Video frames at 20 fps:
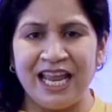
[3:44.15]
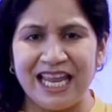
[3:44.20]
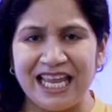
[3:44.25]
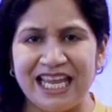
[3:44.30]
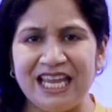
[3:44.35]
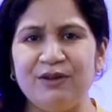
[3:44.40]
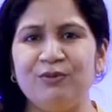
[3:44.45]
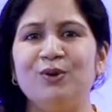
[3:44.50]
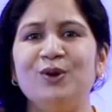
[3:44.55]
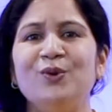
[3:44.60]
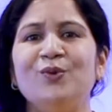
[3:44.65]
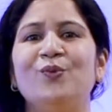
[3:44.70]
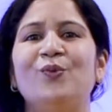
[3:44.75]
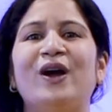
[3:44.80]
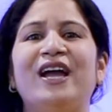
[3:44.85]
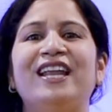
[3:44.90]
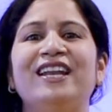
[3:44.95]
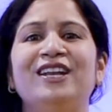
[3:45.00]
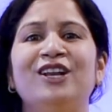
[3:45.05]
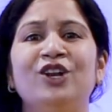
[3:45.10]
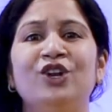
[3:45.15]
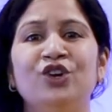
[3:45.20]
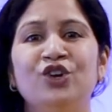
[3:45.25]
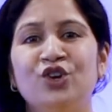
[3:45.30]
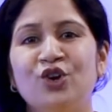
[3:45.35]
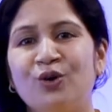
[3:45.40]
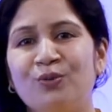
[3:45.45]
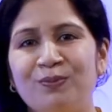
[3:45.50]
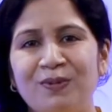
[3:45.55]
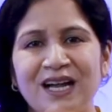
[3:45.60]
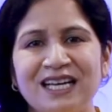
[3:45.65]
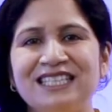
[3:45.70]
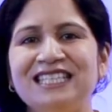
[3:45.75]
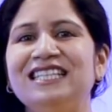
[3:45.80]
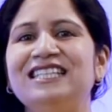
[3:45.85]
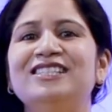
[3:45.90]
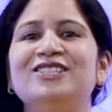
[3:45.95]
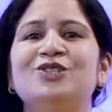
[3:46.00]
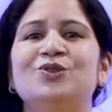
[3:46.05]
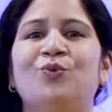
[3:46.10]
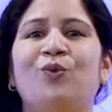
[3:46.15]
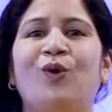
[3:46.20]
Even when nobody is